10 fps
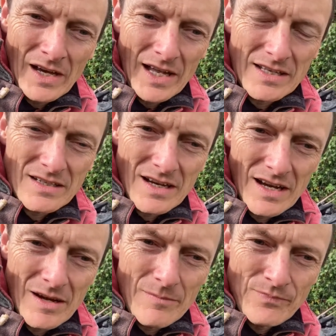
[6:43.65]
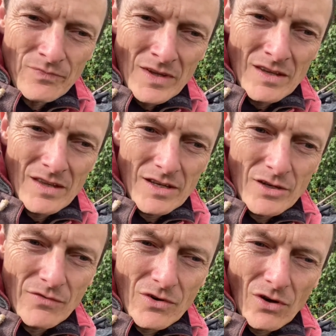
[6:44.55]
And
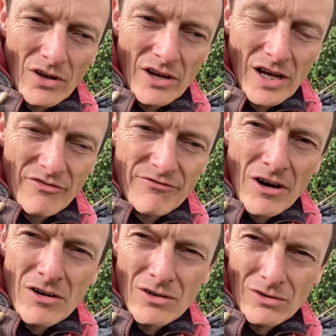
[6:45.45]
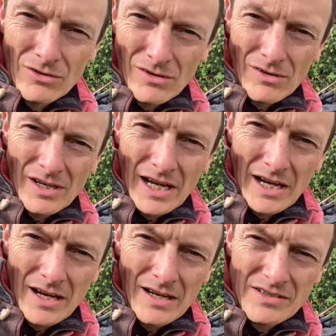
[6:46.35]
you've got a
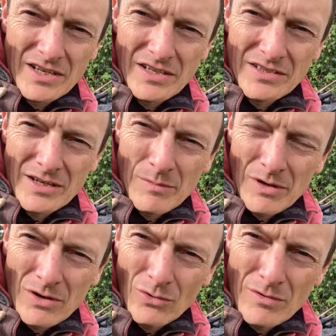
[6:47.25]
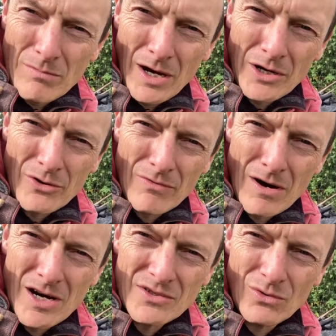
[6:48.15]
fungal system called the
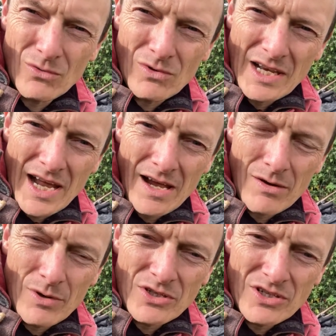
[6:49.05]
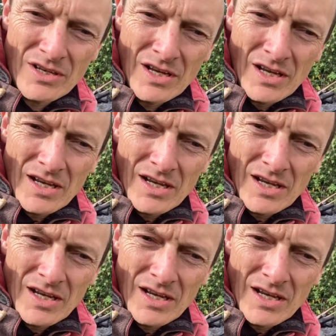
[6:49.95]
mycorrhizal layer, which is